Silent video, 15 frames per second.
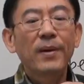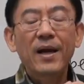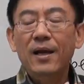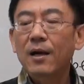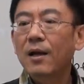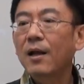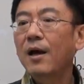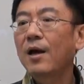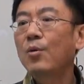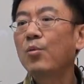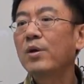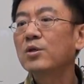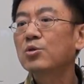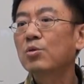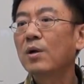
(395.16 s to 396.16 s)
my client
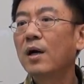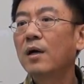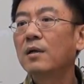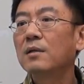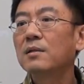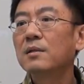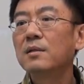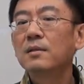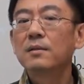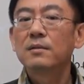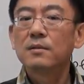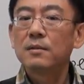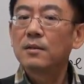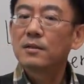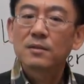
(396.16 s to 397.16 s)
restaurant,
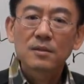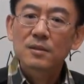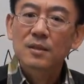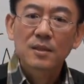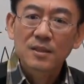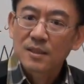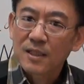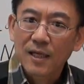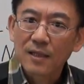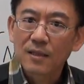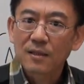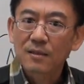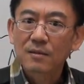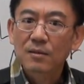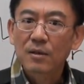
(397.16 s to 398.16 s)
this is the
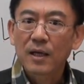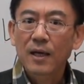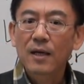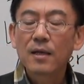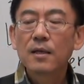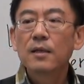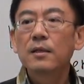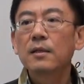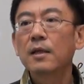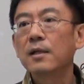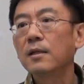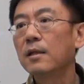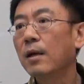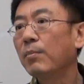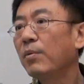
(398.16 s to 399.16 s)
standard. Okay.
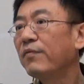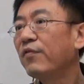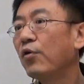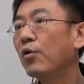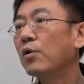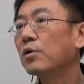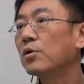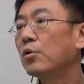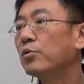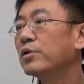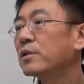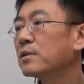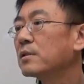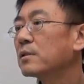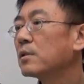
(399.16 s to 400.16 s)
Then number 4,
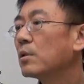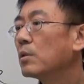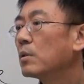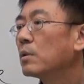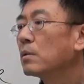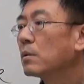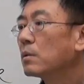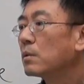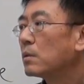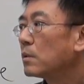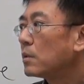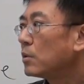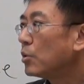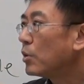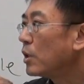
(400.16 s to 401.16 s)

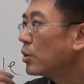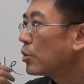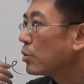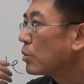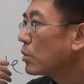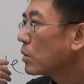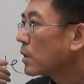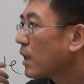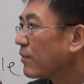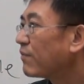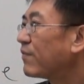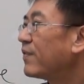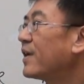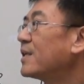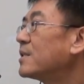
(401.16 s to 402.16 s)
you need to
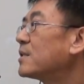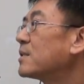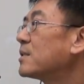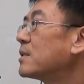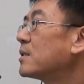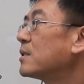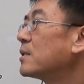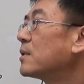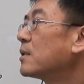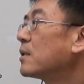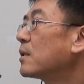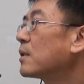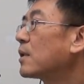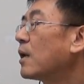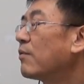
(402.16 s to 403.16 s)
convince
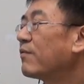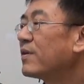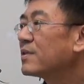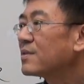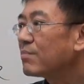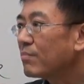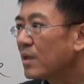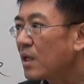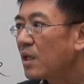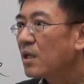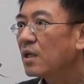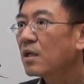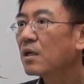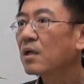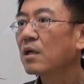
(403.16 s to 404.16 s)

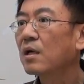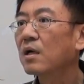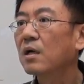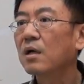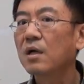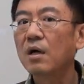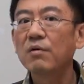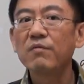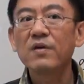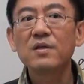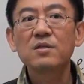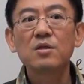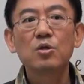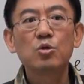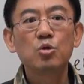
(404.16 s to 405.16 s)
me,
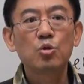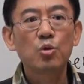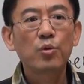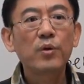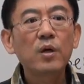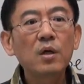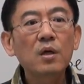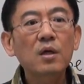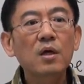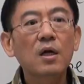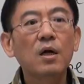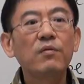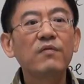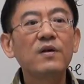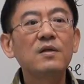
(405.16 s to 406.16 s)
convince the juror,
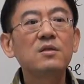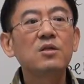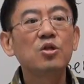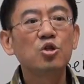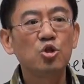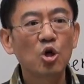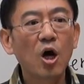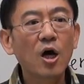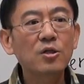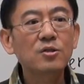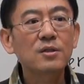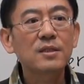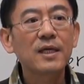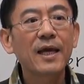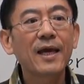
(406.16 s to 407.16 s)
convince the judge.
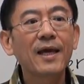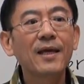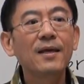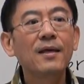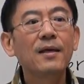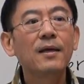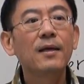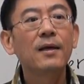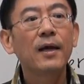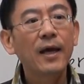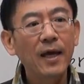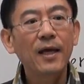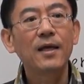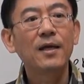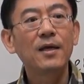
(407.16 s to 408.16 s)
Say,
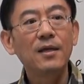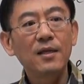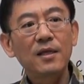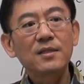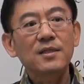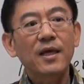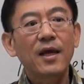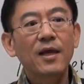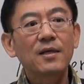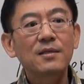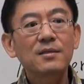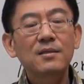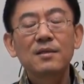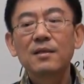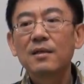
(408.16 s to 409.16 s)
hey, in this case,